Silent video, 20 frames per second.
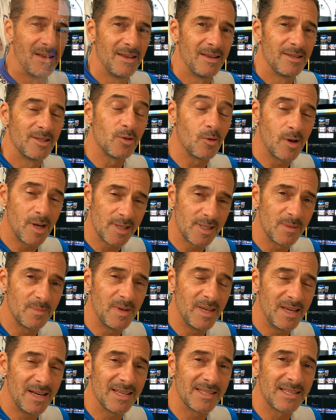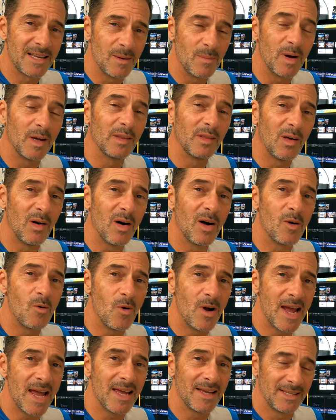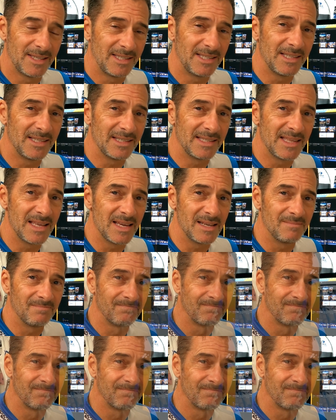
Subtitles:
So custom kit has come a long way since then.